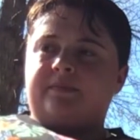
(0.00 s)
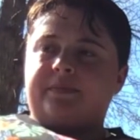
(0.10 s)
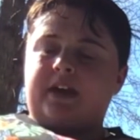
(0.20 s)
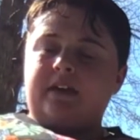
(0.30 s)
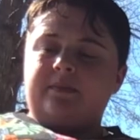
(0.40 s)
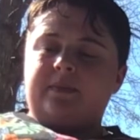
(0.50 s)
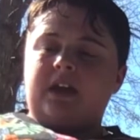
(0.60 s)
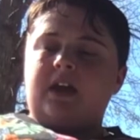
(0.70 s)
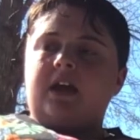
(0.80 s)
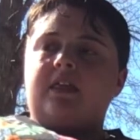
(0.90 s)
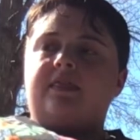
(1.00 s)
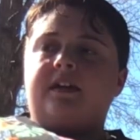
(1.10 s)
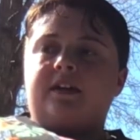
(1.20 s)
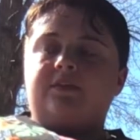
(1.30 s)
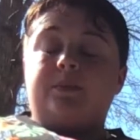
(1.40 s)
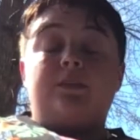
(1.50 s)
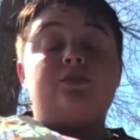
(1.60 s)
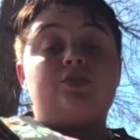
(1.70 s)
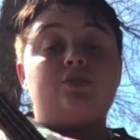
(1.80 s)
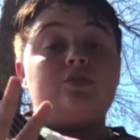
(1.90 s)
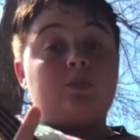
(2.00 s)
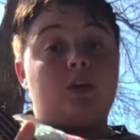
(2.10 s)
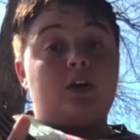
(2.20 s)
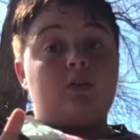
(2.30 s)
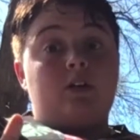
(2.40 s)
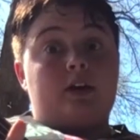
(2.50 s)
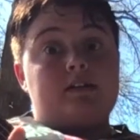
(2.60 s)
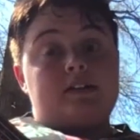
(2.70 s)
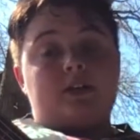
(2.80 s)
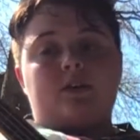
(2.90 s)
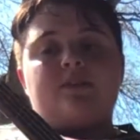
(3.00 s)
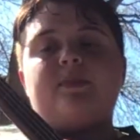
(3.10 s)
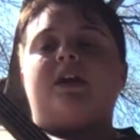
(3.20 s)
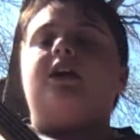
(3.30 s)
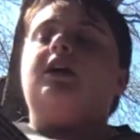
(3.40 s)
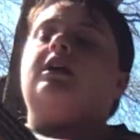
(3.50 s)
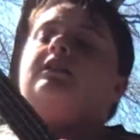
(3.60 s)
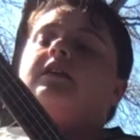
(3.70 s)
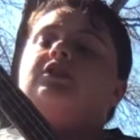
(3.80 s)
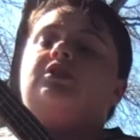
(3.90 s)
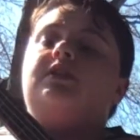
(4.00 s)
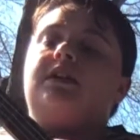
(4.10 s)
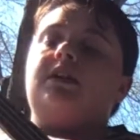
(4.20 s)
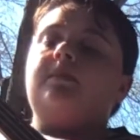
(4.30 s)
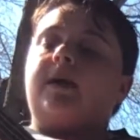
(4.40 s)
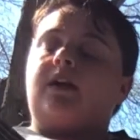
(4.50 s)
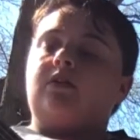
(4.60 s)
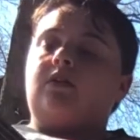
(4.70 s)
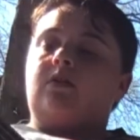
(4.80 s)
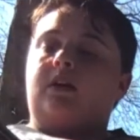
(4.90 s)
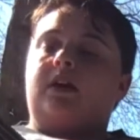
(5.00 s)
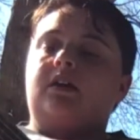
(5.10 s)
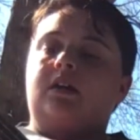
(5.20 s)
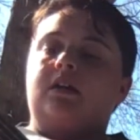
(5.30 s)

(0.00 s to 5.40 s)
Okay. Then we have 2 more chords. Stick with me. The E minor chord